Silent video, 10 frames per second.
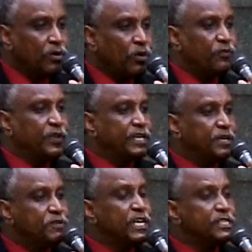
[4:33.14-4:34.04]
of the
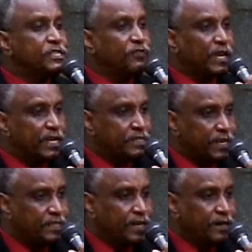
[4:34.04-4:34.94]
Egyptian
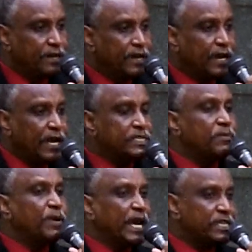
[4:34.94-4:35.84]
civilization as
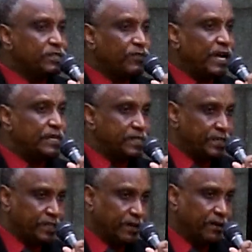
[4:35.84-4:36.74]
a black
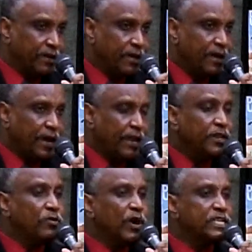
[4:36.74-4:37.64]
civilization, and
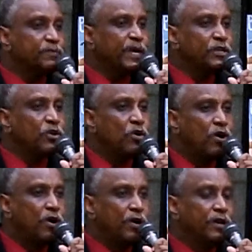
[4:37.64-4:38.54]
he was meant the
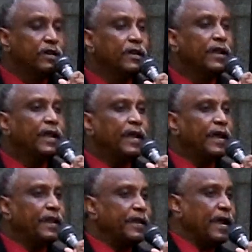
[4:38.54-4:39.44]
whole
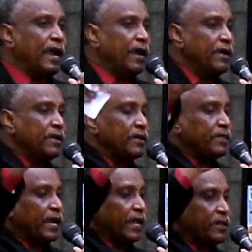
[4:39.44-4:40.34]
area
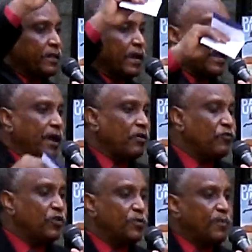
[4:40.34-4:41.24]
that
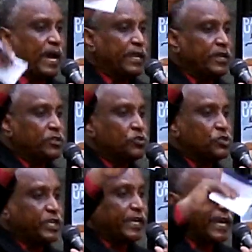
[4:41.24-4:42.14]
from Mali to
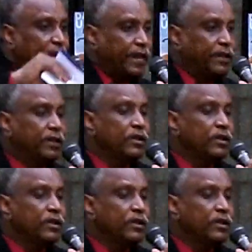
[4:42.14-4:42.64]
Senegal